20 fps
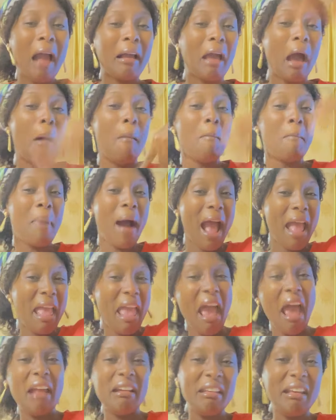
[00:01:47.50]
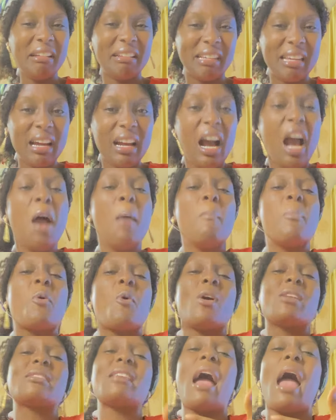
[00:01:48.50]
I can buy anything
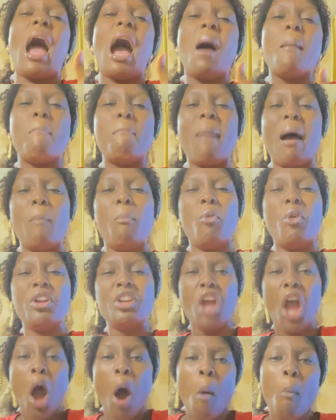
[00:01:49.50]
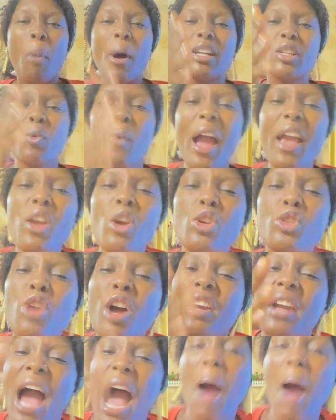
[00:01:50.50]
because I have my money. But when you don't